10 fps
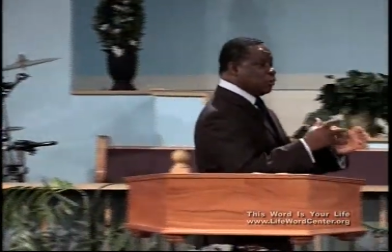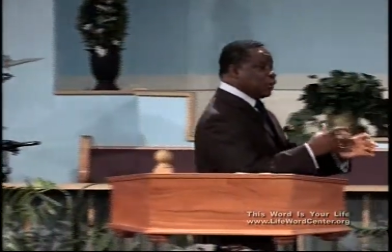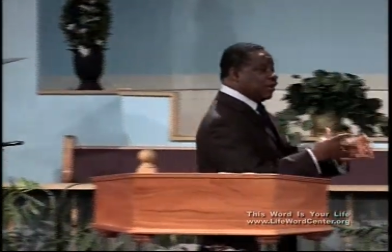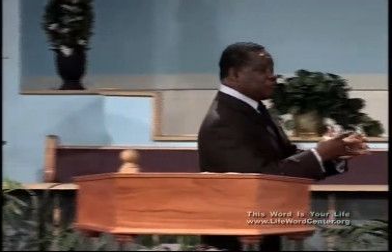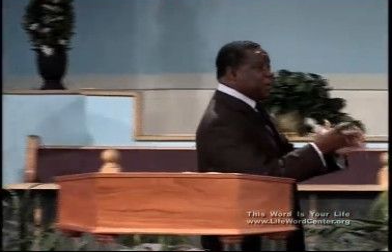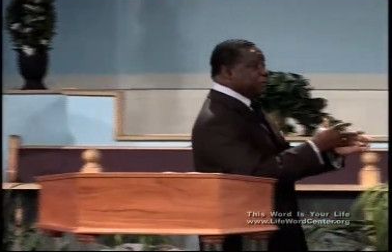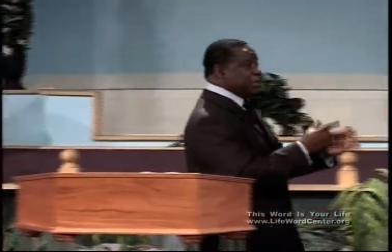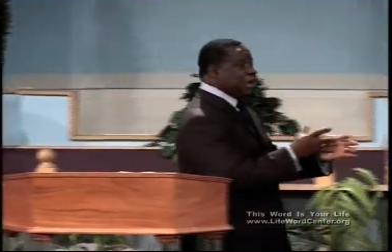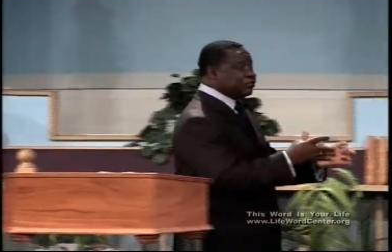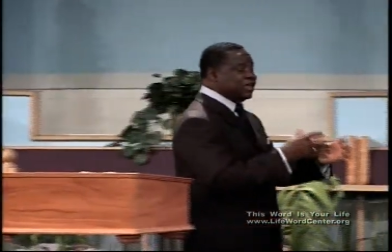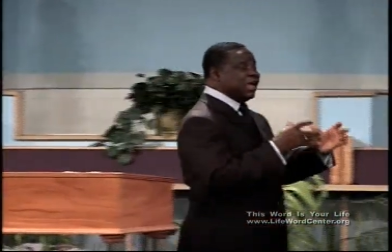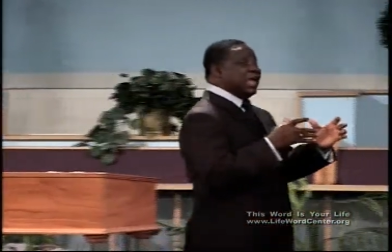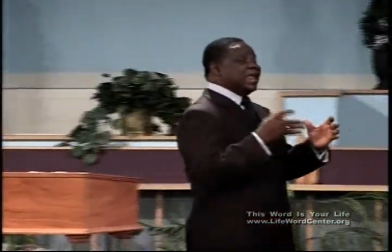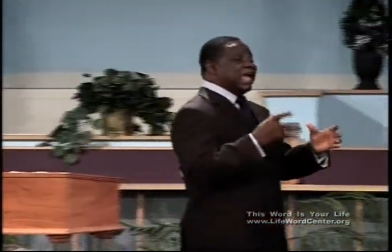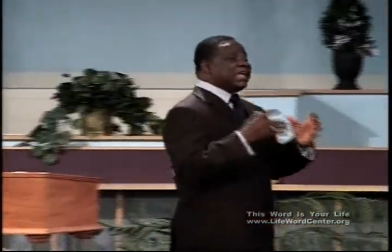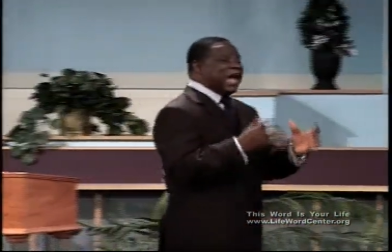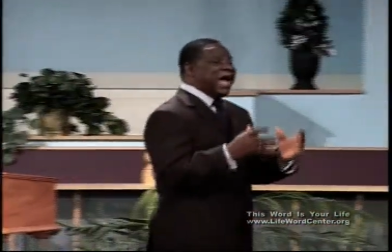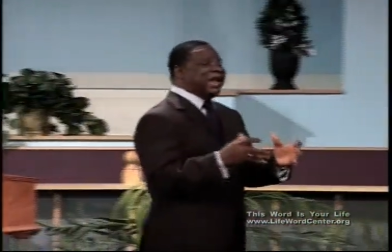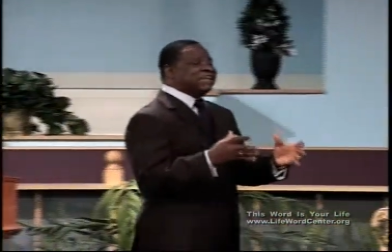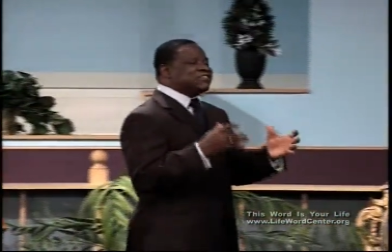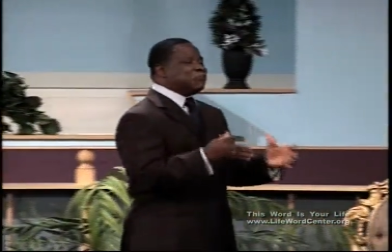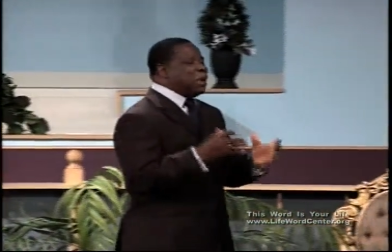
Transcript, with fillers: will prosper because eh, God is a